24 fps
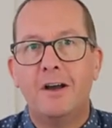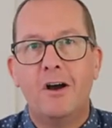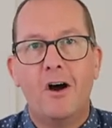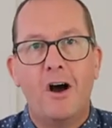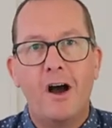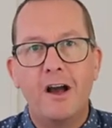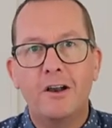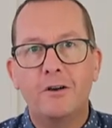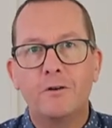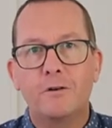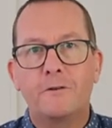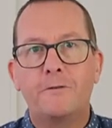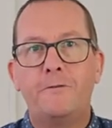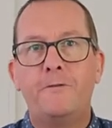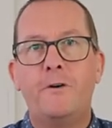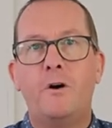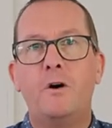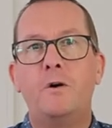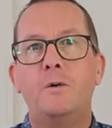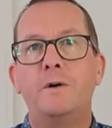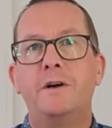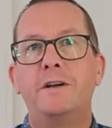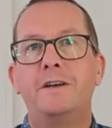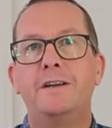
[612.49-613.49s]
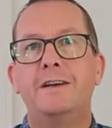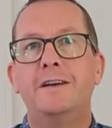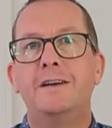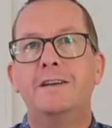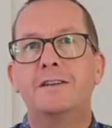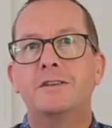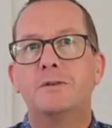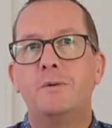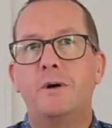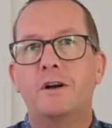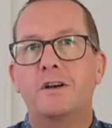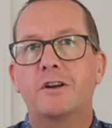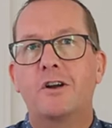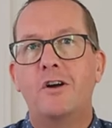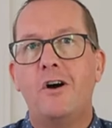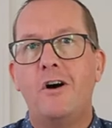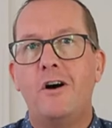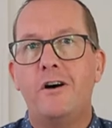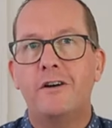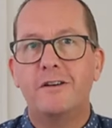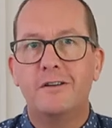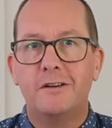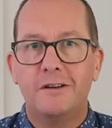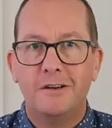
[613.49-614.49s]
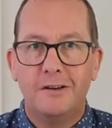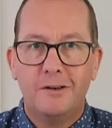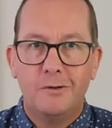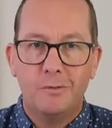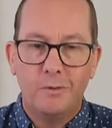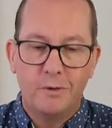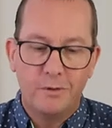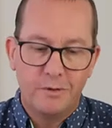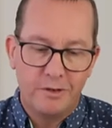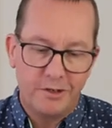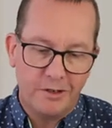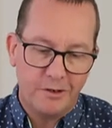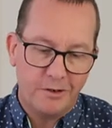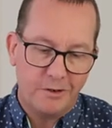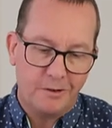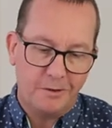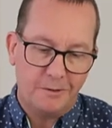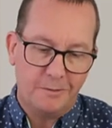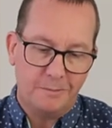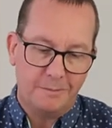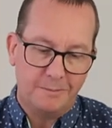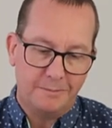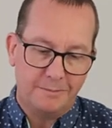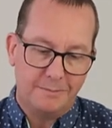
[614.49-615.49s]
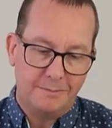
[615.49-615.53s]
I look forward to what God will do.